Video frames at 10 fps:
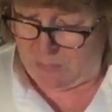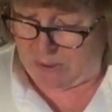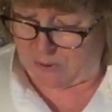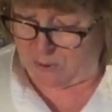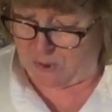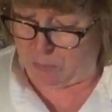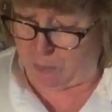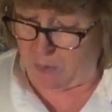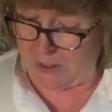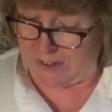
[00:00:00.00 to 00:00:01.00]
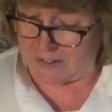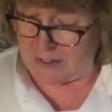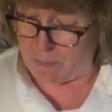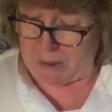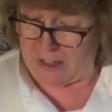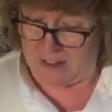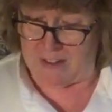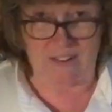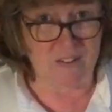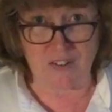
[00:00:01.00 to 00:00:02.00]
because you're going to boil it in a
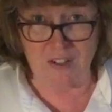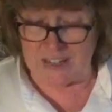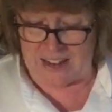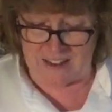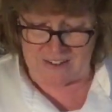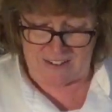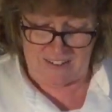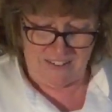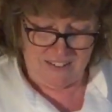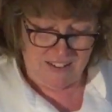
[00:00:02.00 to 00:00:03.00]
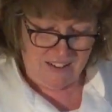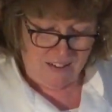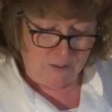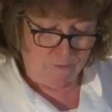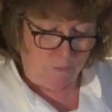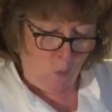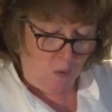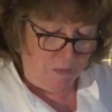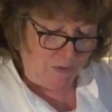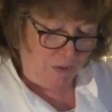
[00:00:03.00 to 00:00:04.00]
pan. It's not in a cake tin, The
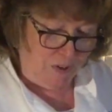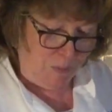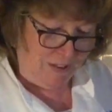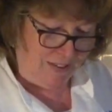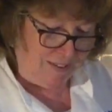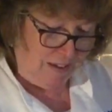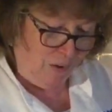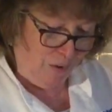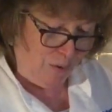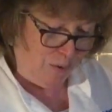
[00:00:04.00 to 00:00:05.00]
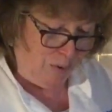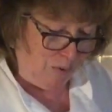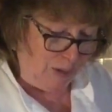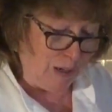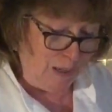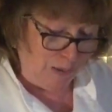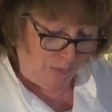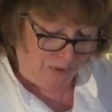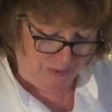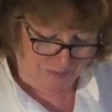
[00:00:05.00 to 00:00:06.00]
form is going to be this cloth, the
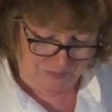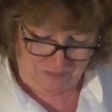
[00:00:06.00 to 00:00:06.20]
cloot.